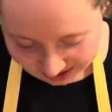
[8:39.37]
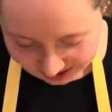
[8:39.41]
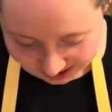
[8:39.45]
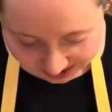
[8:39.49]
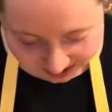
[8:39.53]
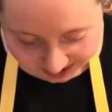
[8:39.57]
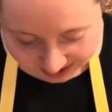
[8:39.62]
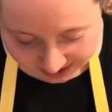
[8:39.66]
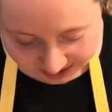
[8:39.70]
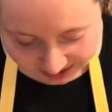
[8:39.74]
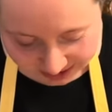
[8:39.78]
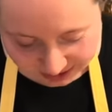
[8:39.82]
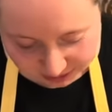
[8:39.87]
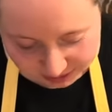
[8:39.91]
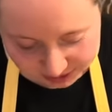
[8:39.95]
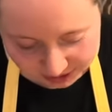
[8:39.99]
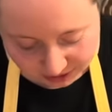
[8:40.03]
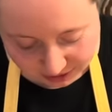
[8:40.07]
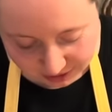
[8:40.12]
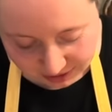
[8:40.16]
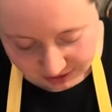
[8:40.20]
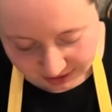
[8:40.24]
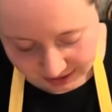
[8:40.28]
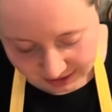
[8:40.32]
that needed to be
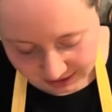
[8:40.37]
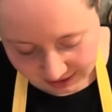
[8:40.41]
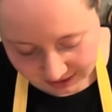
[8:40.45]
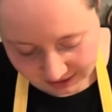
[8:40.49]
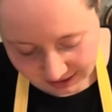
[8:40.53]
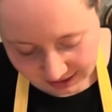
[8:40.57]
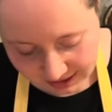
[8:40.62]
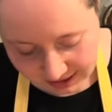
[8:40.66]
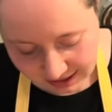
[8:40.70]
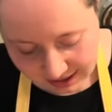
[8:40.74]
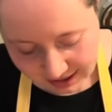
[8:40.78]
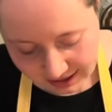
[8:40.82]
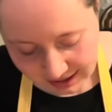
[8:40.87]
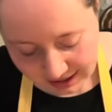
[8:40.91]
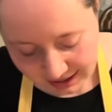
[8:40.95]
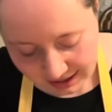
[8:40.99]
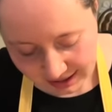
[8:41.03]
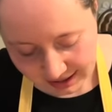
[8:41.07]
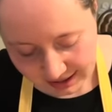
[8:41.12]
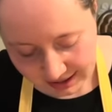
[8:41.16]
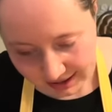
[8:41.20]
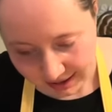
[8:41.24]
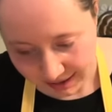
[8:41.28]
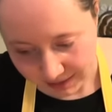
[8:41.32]
used.
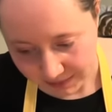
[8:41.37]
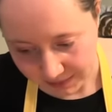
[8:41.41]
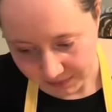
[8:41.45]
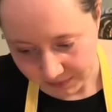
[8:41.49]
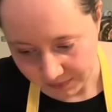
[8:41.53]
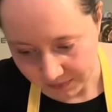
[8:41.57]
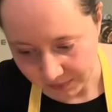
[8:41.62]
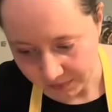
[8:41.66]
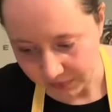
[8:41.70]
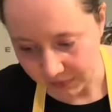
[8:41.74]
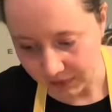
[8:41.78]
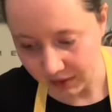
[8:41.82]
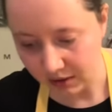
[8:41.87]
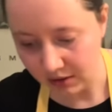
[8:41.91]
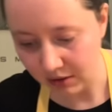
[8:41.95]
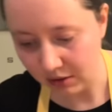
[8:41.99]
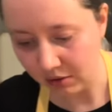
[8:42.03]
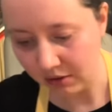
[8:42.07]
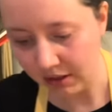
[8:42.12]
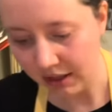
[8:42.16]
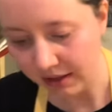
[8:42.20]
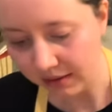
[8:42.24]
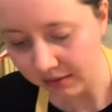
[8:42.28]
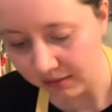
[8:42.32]
Um,
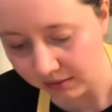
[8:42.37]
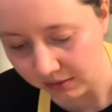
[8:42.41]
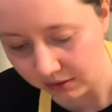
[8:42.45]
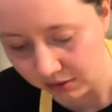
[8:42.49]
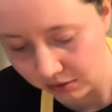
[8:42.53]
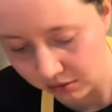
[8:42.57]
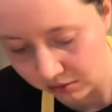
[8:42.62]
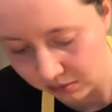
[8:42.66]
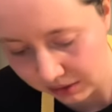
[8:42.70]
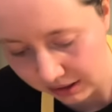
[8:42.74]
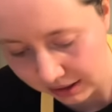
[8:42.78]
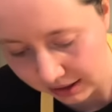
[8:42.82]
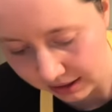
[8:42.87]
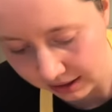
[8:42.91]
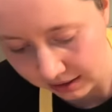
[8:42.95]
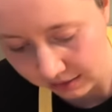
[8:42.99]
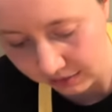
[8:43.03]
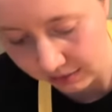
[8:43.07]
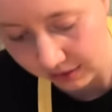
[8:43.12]
so yeah, so we have